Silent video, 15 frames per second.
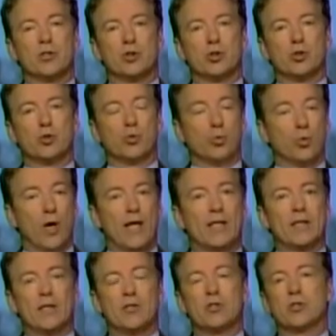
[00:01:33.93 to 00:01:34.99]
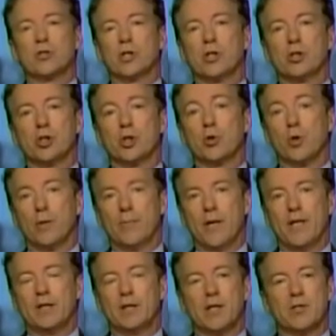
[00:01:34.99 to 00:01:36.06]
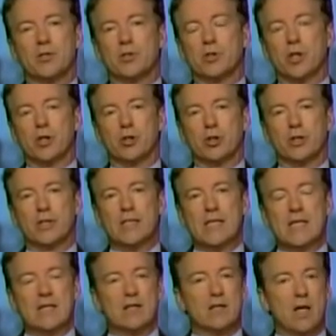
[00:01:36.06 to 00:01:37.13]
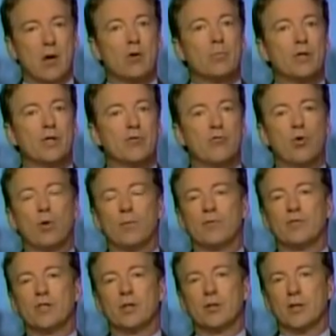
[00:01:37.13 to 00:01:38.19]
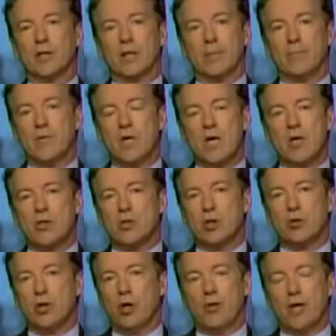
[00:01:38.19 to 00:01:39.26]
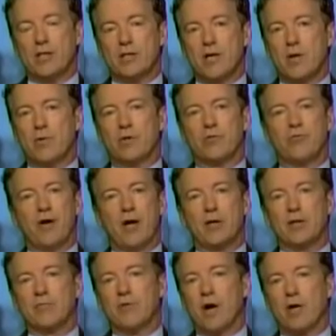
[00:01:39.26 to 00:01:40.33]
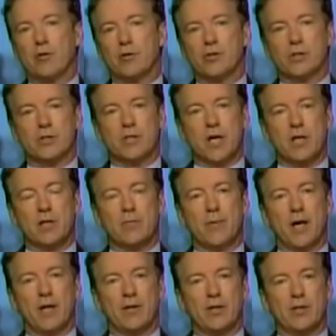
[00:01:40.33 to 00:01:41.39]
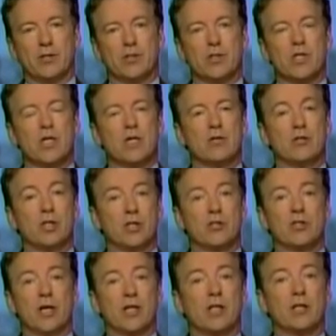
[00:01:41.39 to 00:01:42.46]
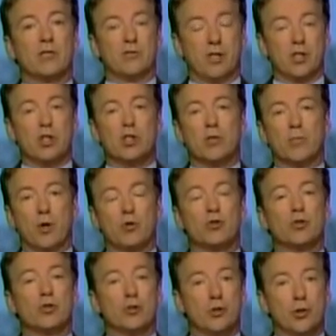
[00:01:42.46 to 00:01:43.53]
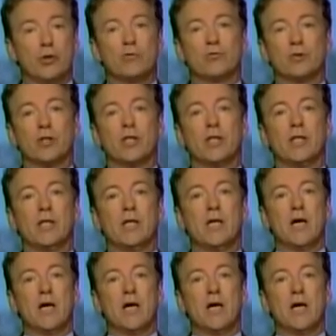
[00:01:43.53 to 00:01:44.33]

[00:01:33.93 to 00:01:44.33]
to write legislation or amend legislation, that would be a form of tyranny. So, no, that's not what our founding fathers intended by this. The executive is supposed to dutifully